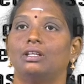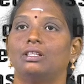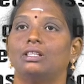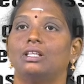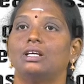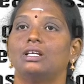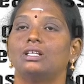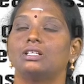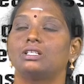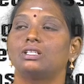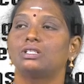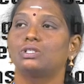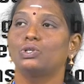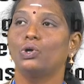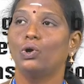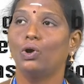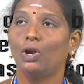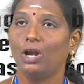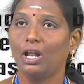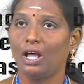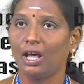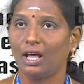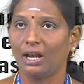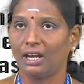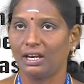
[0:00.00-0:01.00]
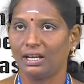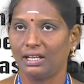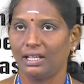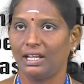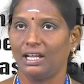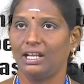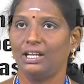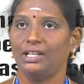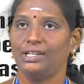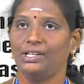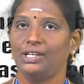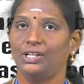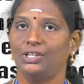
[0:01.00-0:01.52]
The solar
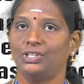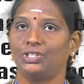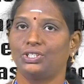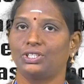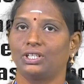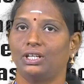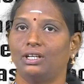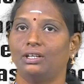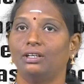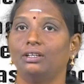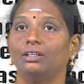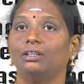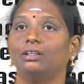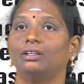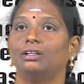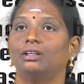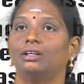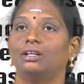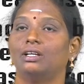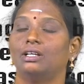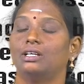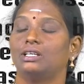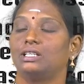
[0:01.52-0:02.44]
radiation